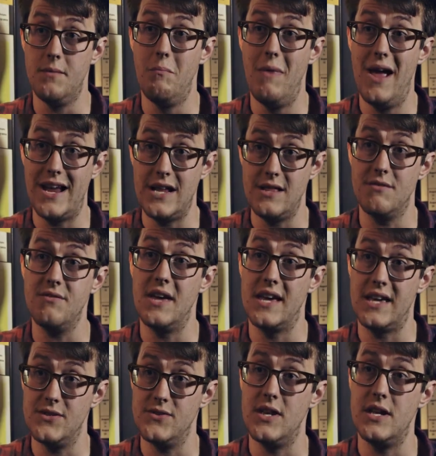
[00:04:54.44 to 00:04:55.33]
the main
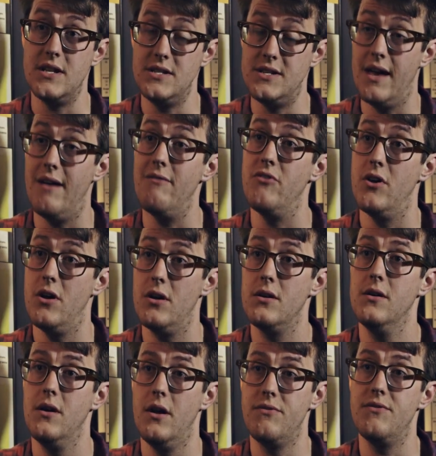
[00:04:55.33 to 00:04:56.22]
thing is the endeavour,
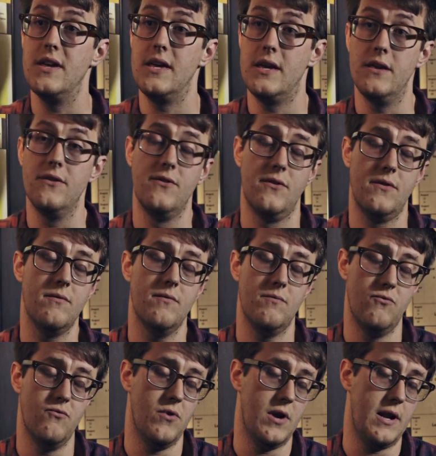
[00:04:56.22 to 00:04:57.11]
I think is
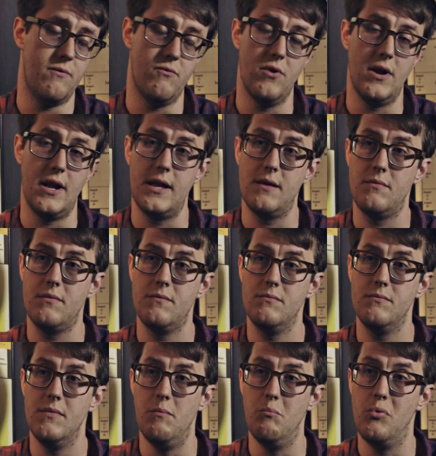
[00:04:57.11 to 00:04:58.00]
really, really
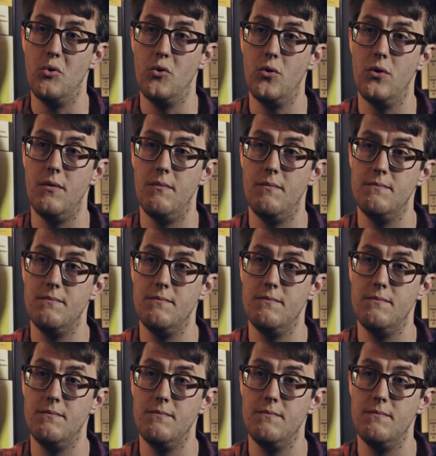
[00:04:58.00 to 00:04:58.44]
important.